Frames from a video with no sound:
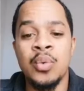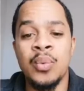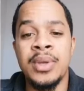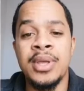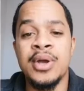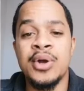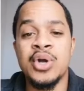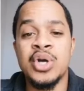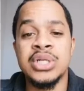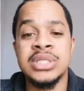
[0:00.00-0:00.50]

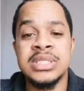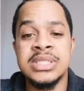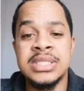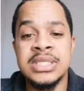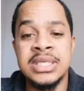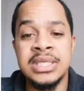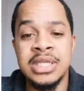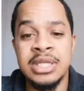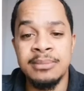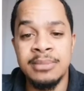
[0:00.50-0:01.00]
We are
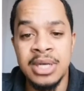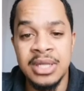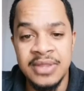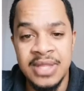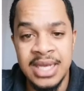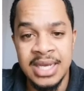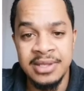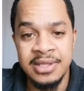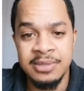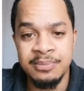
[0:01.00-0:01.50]
concerned about
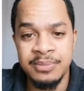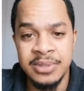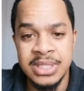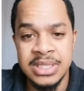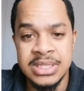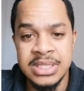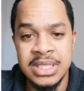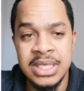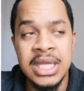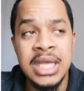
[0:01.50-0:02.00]
the other
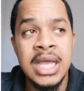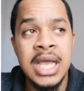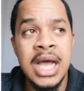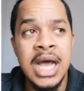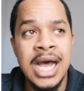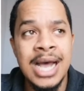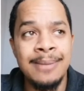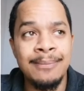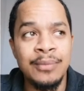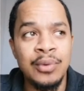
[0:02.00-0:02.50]
person.
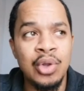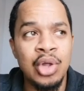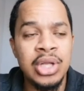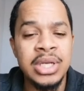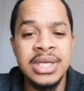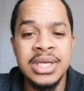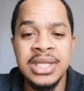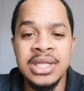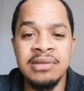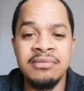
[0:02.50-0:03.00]
I'm
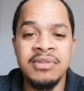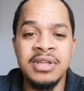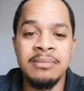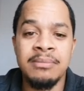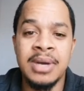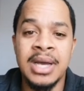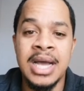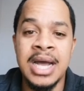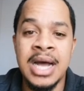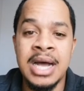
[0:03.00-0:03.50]
not leaving
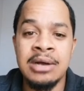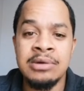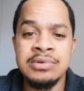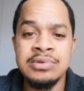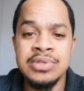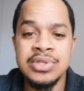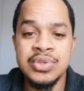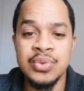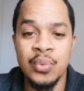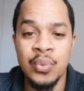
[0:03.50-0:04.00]
my
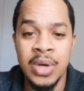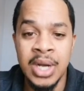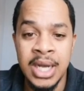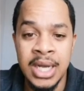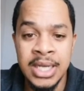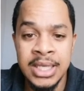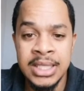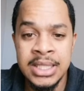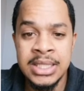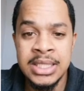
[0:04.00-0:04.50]
house.
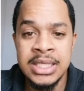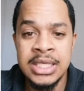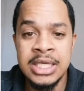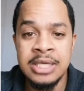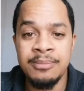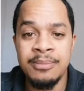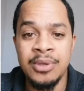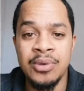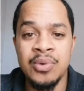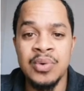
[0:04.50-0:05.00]
Why?
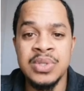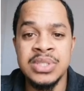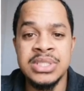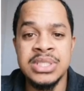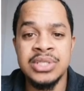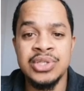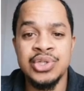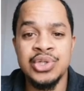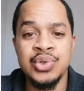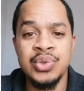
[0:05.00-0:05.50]

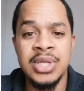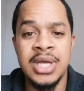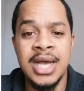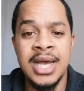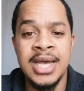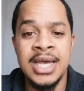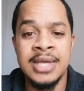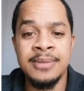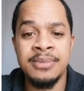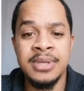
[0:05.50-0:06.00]
Because should
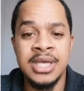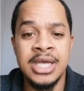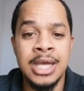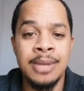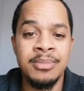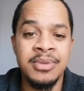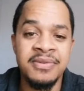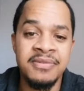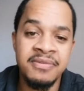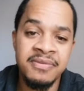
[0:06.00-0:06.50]
I
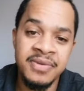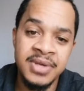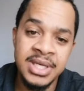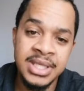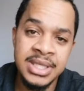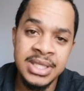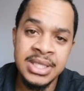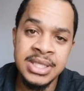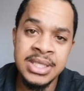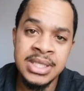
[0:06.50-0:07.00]
become
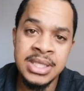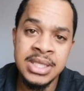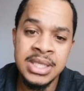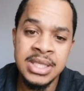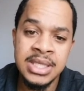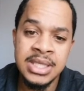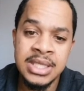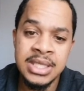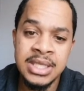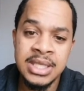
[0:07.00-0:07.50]
infected,
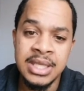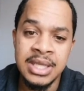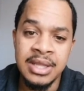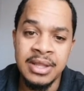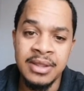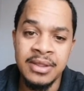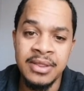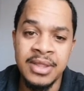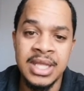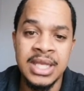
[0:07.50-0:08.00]

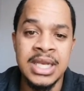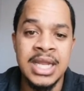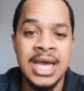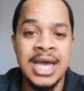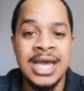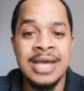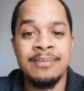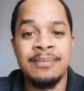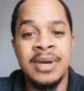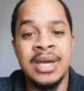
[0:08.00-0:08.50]
then
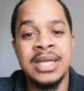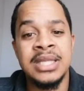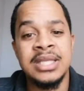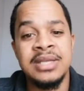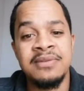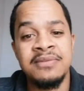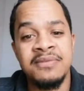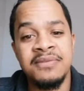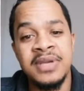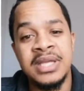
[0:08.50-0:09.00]
I
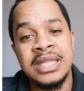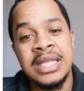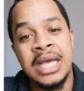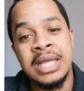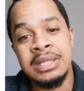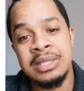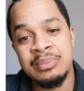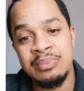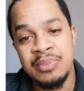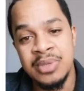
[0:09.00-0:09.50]
might infect other